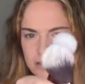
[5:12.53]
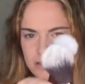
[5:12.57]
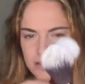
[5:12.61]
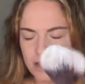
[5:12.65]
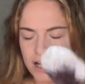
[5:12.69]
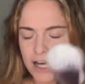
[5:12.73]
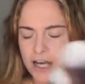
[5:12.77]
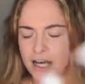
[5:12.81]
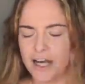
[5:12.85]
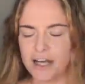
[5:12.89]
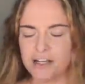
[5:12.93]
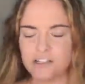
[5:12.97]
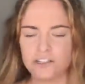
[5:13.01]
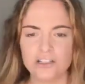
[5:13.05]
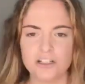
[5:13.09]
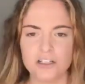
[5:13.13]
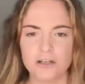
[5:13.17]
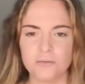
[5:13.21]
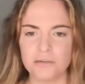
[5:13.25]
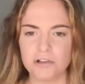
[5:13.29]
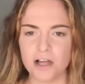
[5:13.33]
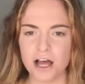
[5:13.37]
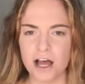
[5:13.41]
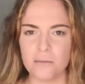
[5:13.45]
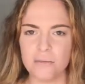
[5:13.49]
actually
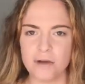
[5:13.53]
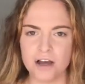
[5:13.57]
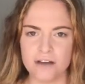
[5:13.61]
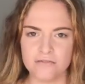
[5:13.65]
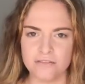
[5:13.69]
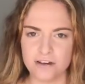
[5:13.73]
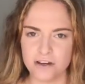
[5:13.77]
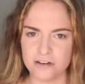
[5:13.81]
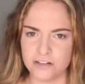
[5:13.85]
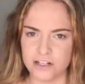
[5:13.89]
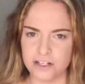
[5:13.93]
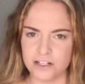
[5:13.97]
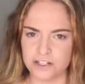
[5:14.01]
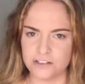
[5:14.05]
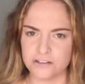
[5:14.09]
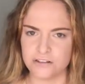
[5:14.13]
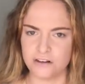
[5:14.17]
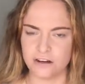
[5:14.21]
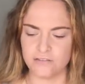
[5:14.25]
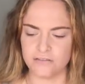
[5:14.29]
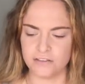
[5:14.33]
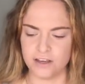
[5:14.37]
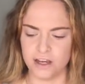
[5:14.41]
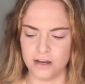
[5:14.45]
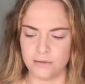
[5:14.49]
applied my foundation
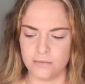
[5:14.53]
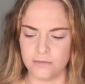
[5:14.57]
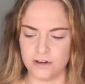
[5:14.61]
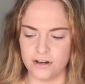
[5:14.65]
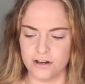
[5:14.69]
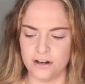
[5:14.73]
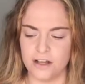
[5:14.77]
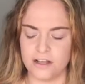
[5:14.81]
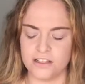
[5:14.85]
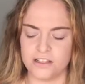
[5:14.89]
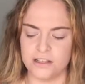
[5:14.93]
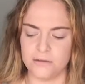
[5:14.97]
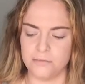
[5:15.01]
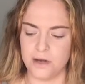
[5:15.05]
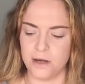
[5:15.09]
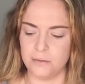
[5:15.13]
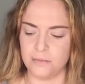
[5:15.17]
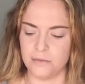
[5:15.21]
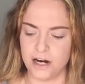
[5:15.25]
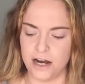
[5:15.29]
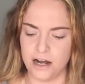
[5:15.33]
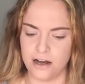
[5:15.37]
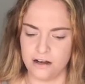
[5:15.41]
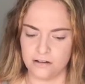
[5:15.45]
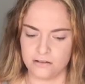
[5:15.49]
off camera and I did my
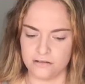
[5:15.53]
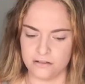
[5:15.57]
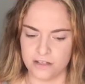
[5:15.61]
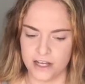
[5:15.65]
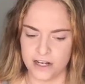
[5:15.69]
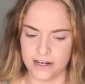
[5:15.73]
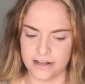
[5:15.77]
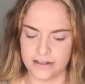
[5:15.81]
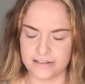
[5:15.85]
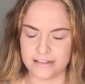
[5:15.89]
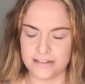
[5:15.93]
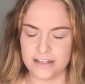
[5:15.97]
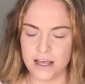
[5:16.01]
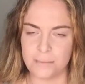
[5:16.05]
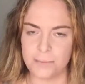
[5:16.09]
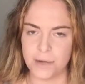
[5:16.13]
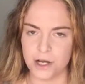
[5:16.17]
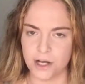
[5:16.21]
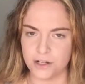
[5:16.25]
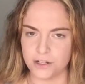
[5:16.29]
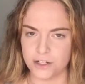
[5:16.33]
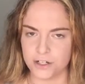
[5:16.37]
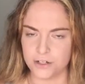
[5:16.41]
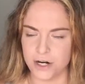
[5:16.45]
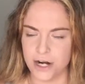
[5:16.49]
brows and I set my
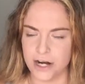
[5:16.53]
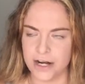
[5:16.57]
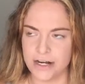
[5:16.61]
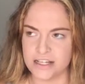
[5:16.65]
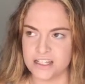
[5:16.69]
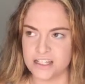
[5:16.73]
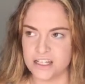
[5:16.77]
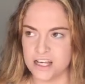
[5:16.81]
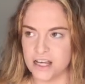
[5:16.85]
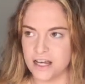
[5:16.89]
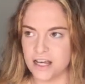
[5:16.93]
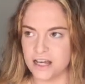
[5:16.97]
under eyes.